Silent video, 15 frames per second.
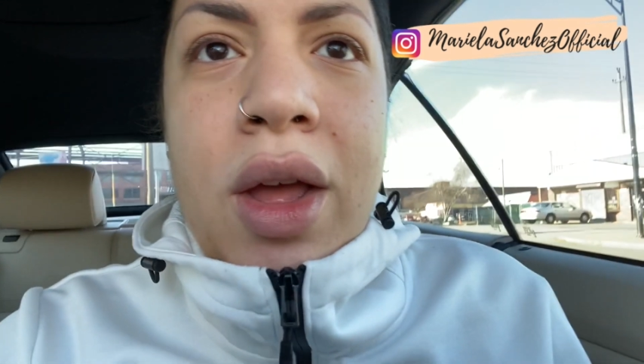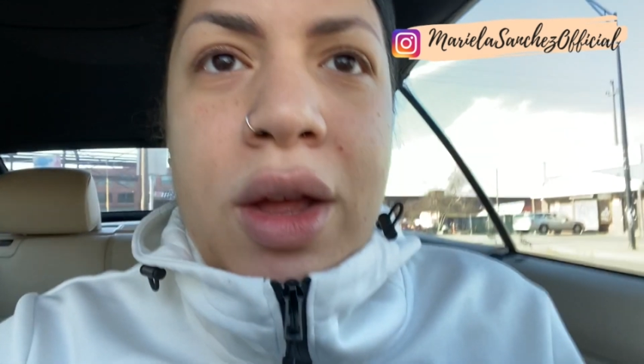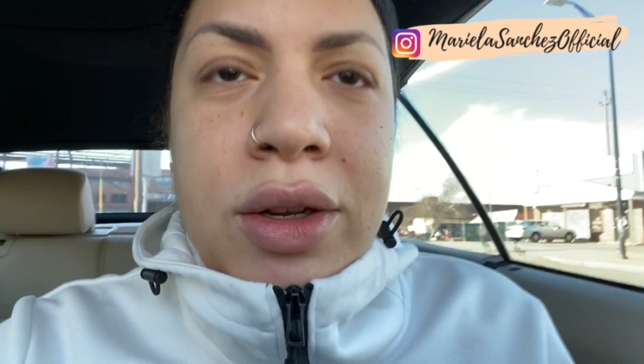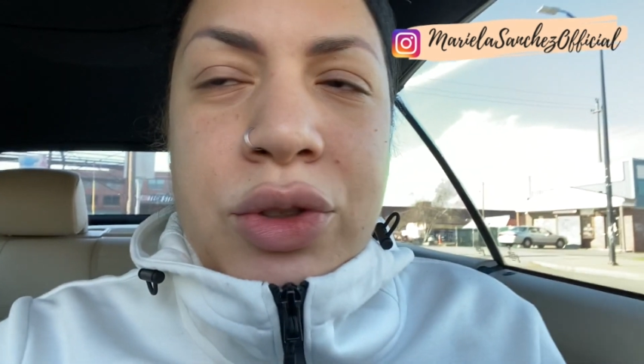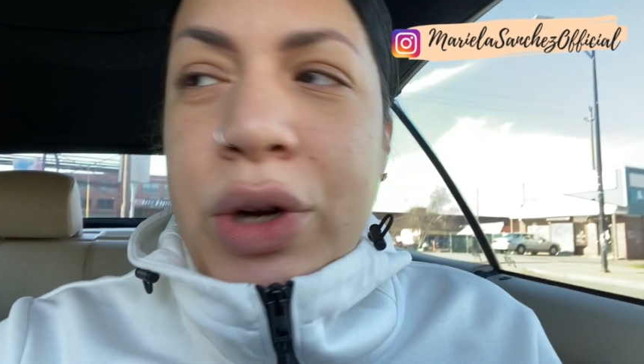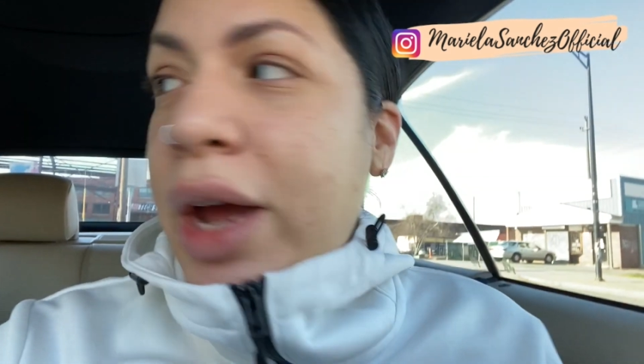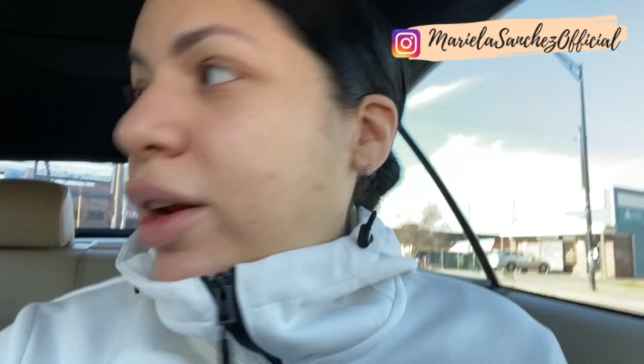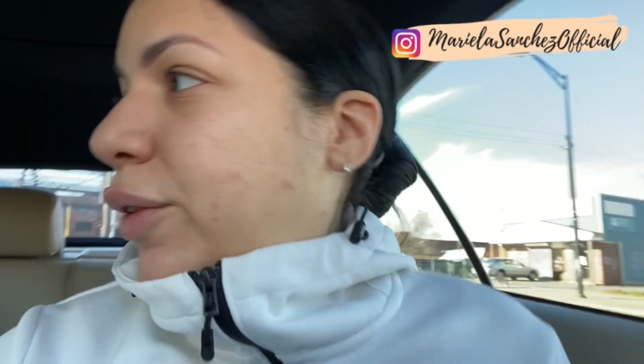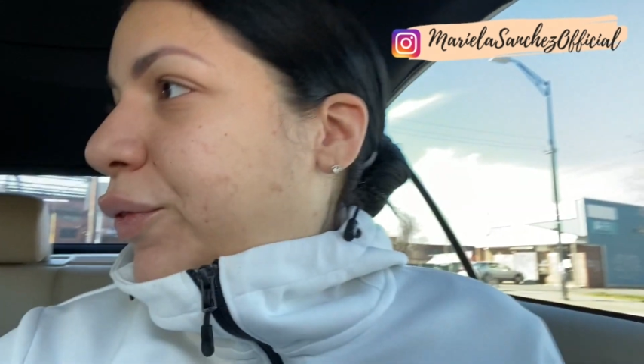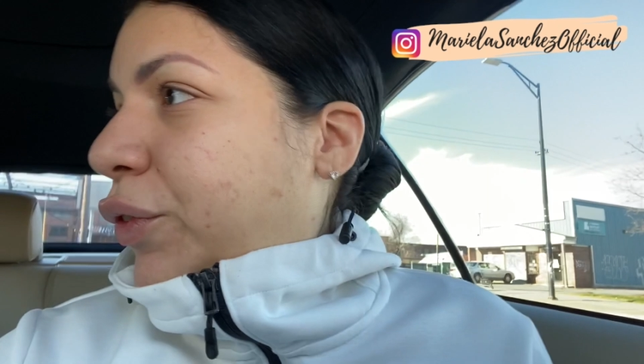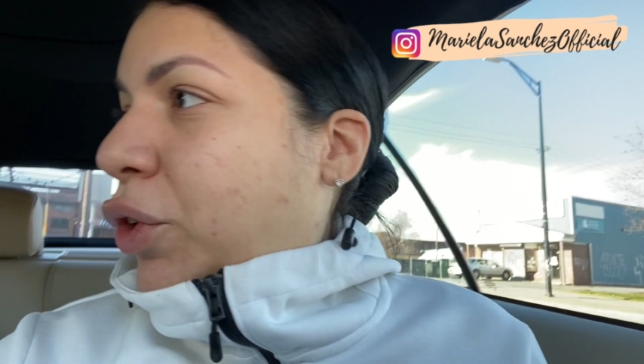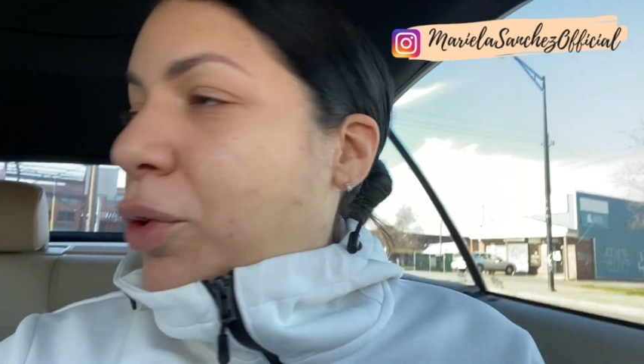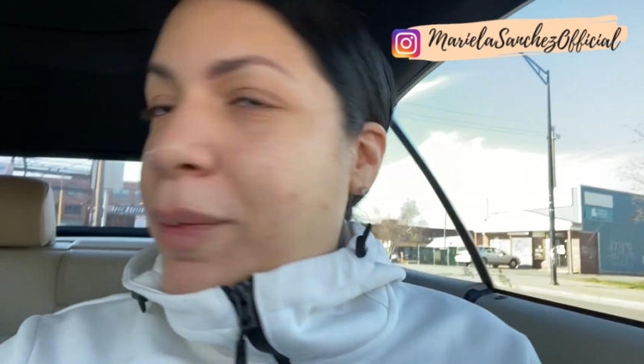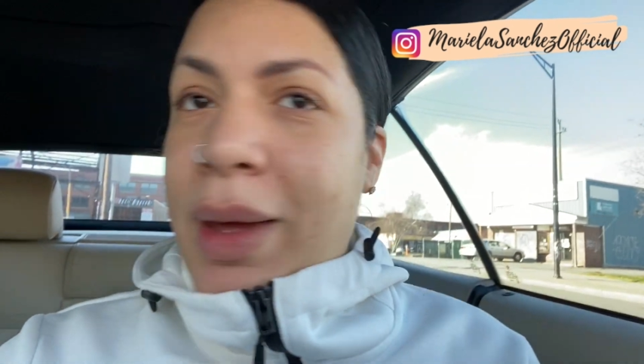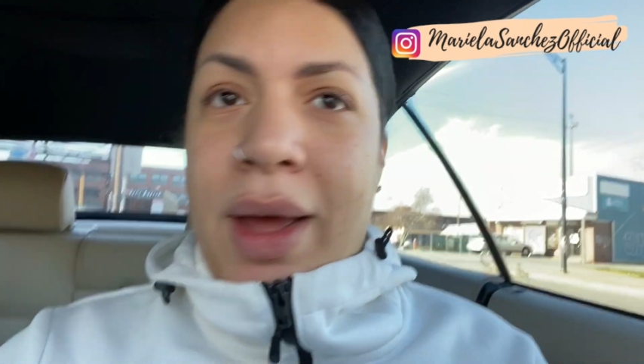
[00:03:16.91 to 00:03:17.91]
try to
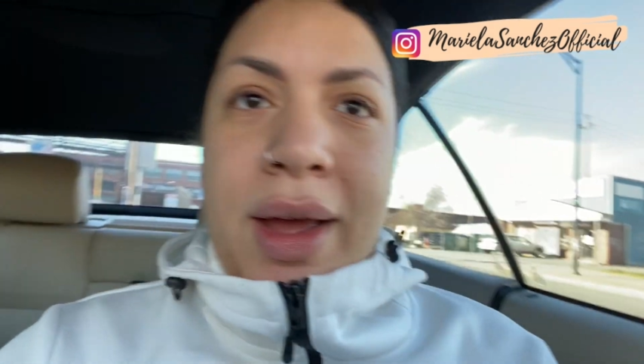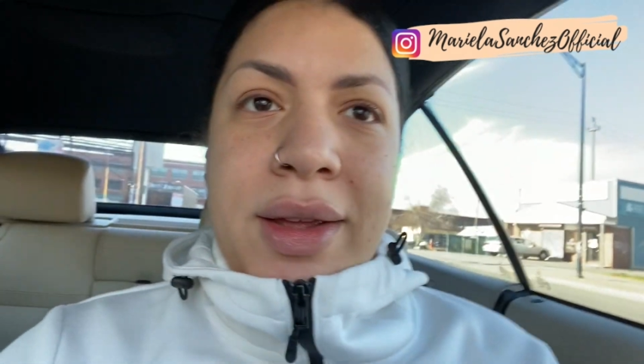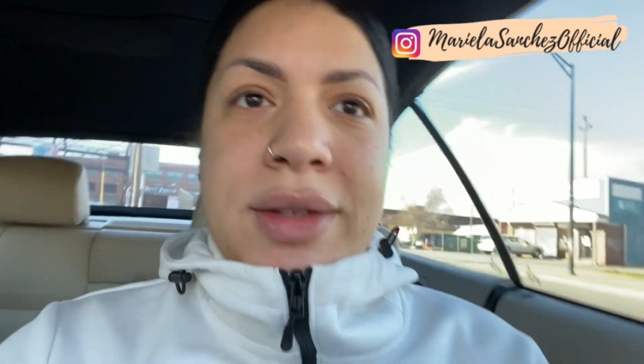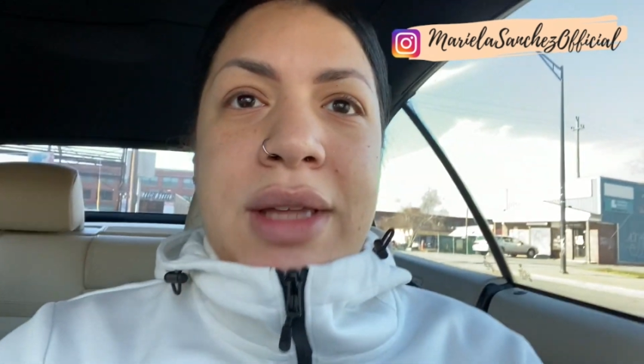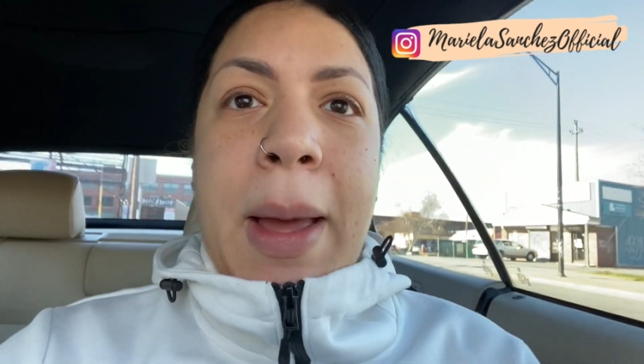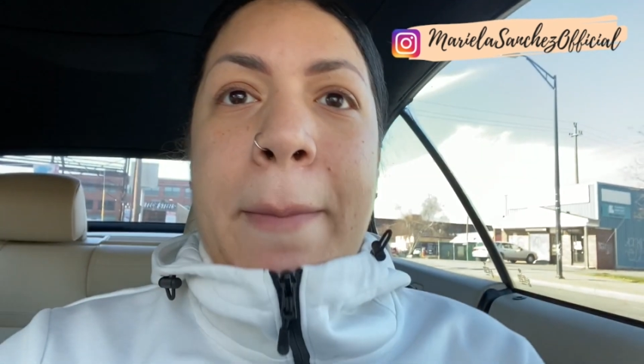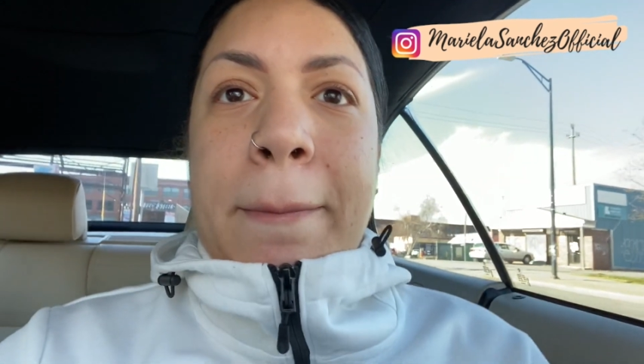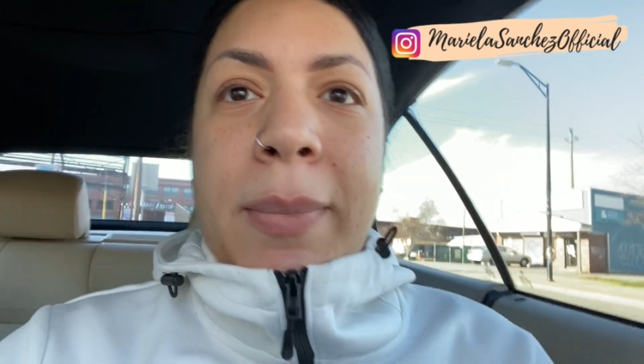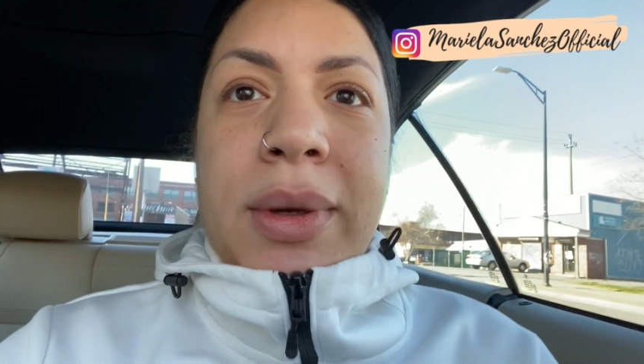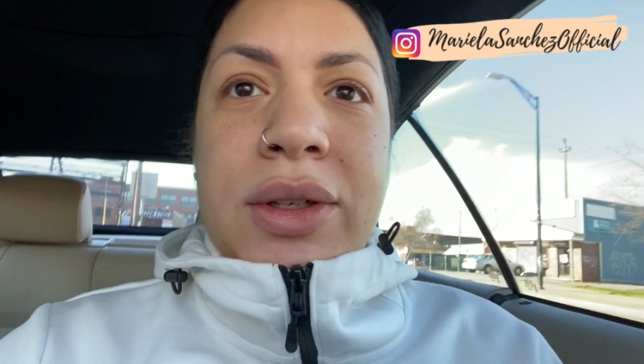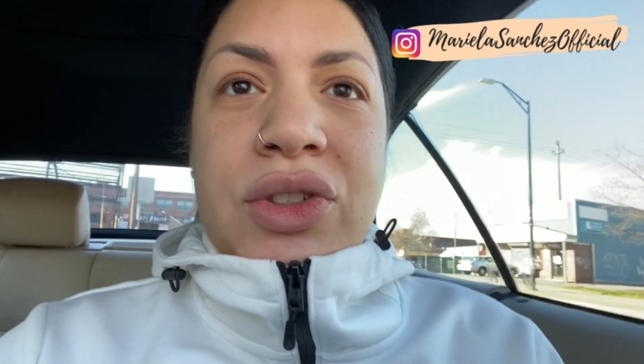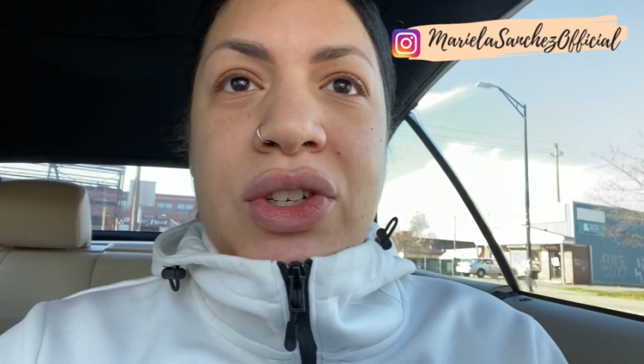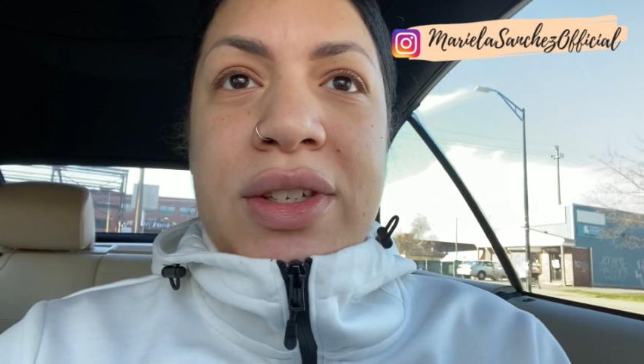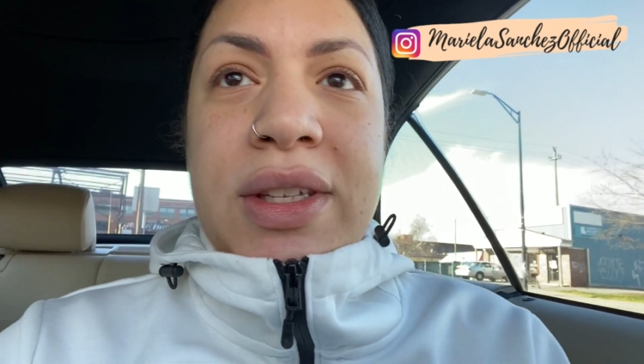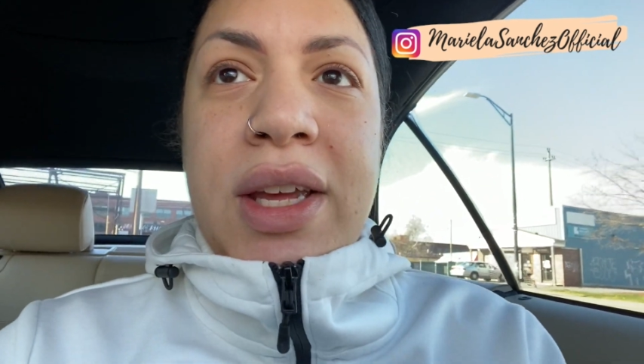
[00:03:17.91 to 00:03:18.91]
film as much
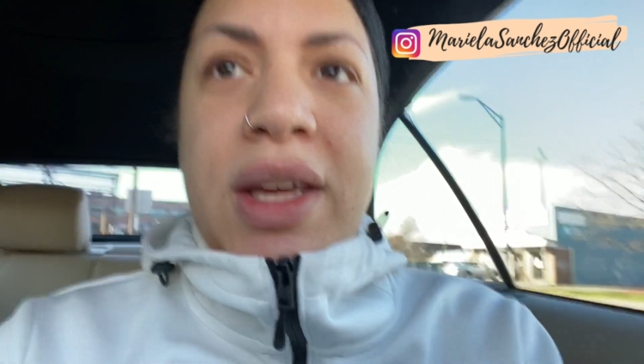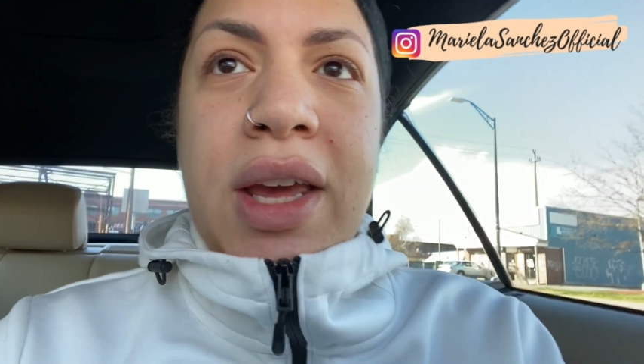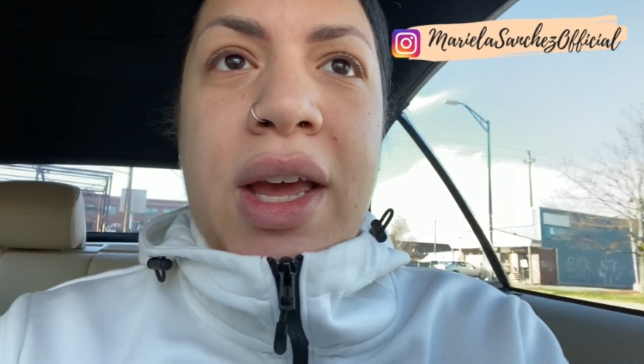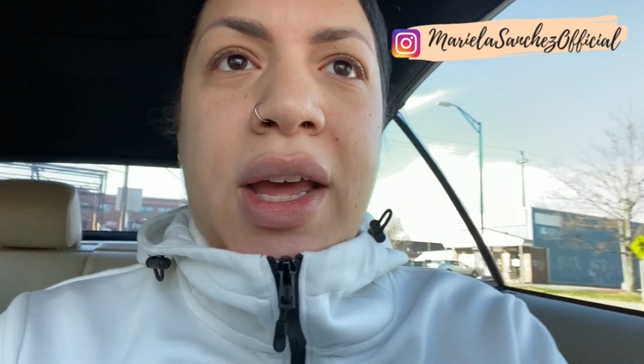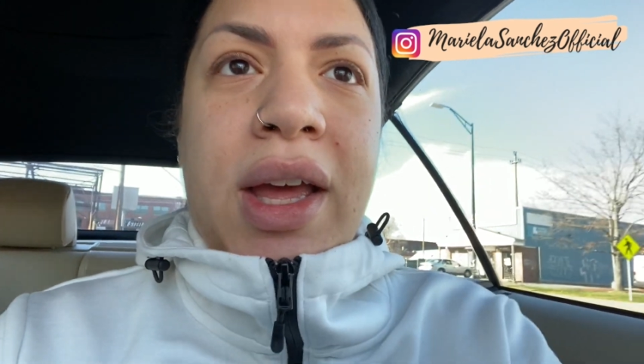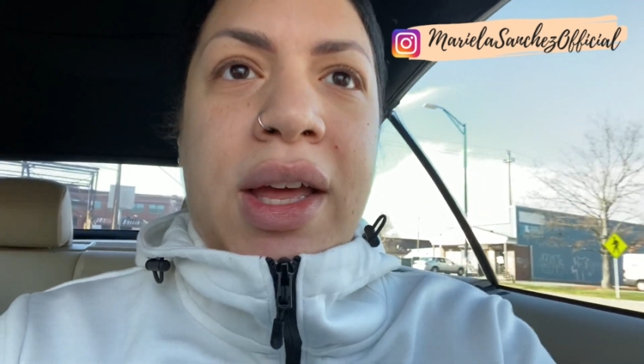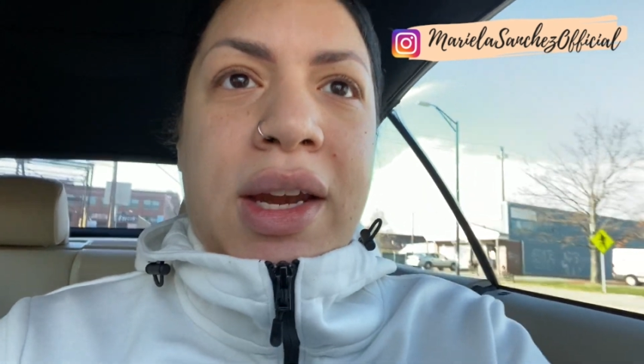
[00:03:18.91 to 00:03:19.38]
as I can.